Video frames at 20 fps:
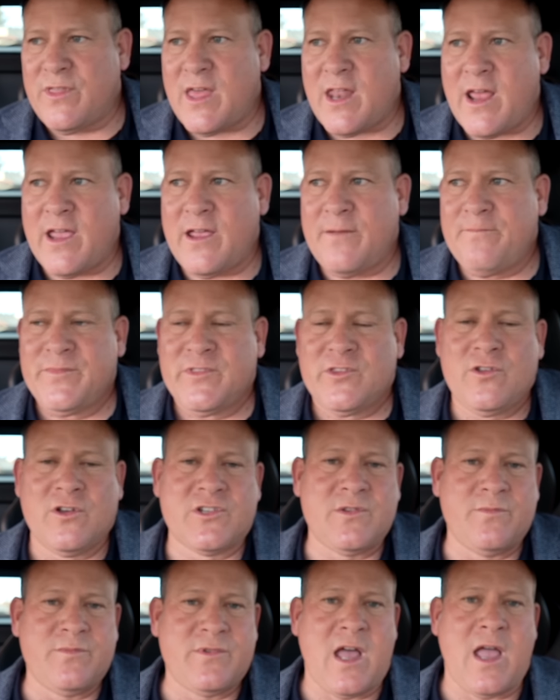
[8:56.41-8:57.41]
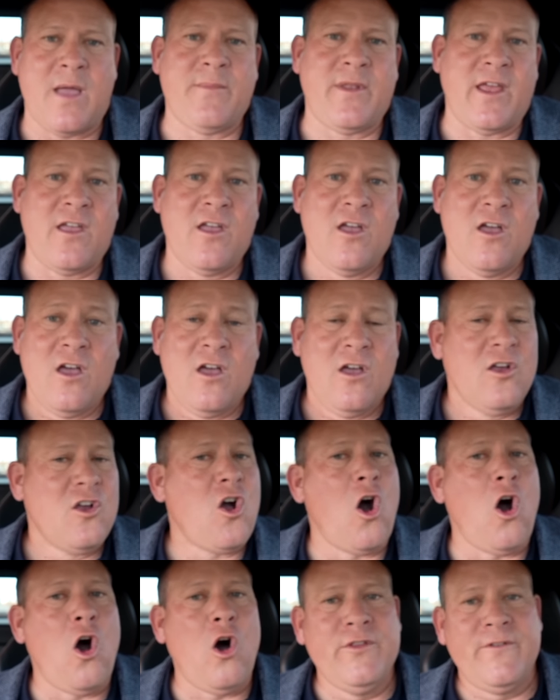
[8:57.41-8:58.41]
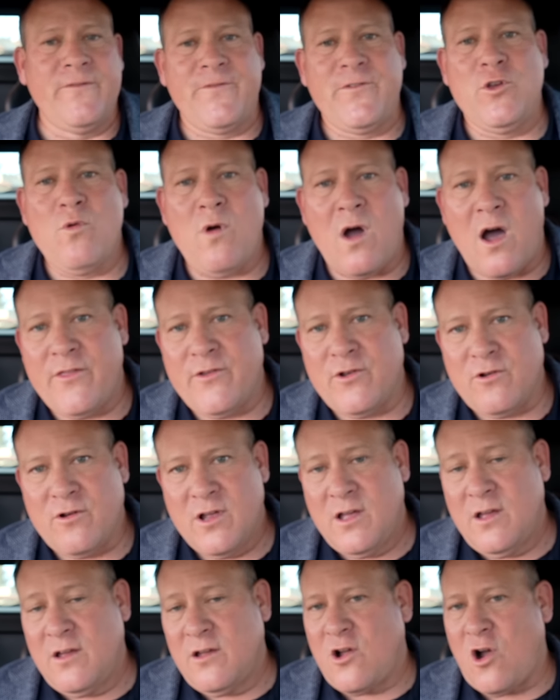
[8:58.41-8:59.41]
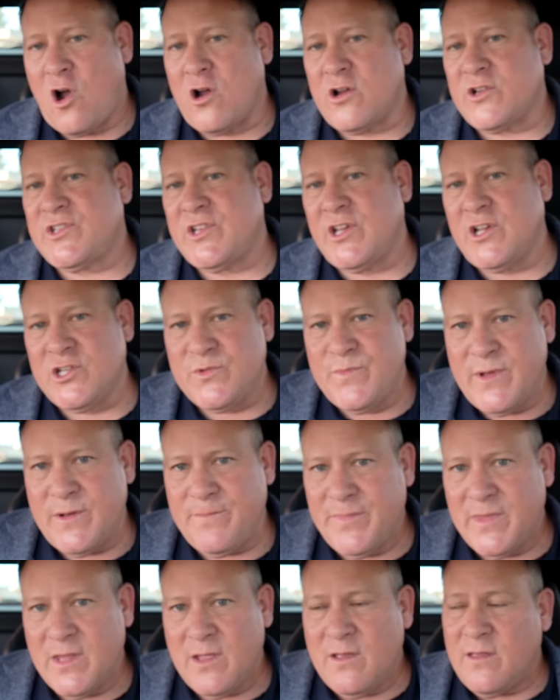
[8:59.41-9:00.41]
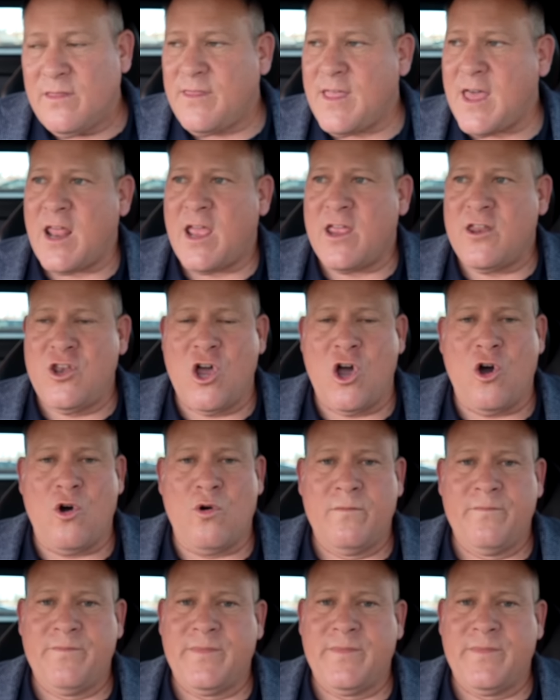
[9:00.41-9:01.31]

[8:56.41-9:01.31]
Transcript: then I took some time and I called a few other car salesmen that I know